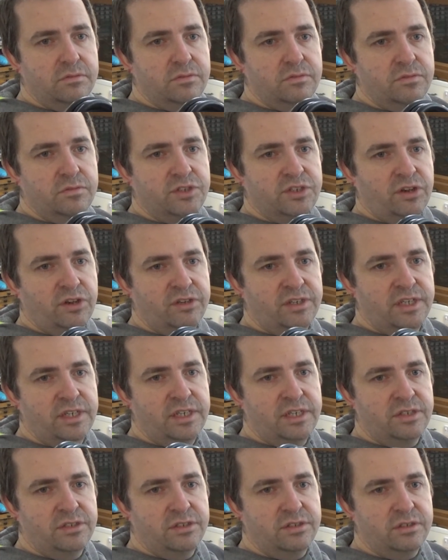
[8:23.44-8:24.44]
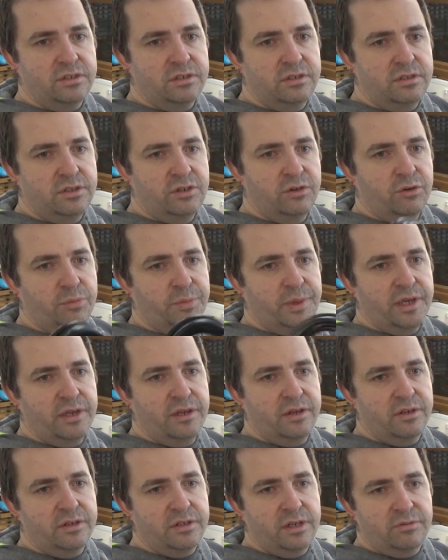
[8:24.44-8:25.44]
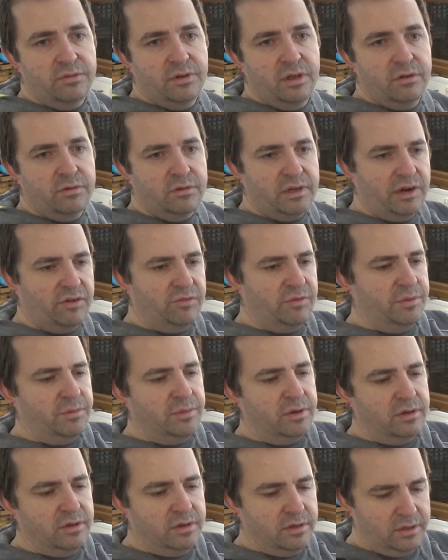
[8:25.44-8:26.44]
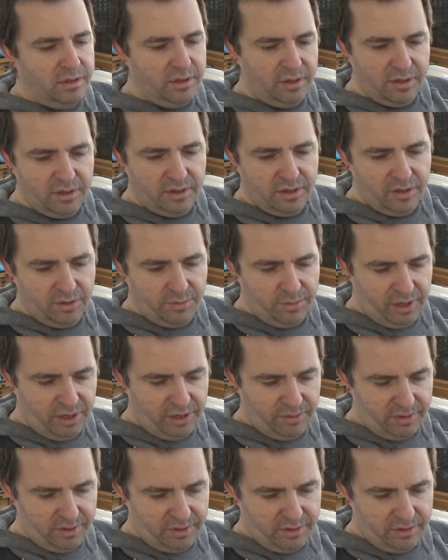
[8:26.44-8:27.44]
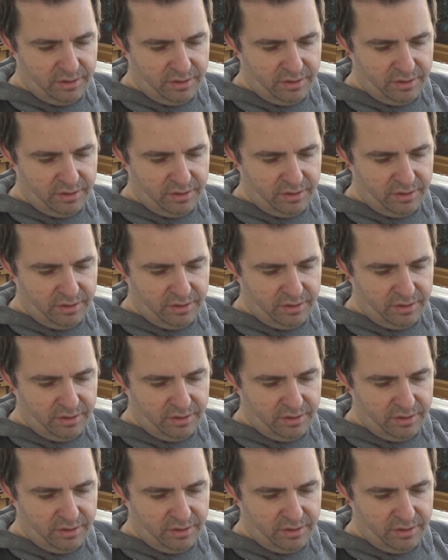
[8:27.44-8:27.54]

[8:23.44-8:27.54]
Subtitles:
Chinese, European, I don't know, can't remember. But anyway.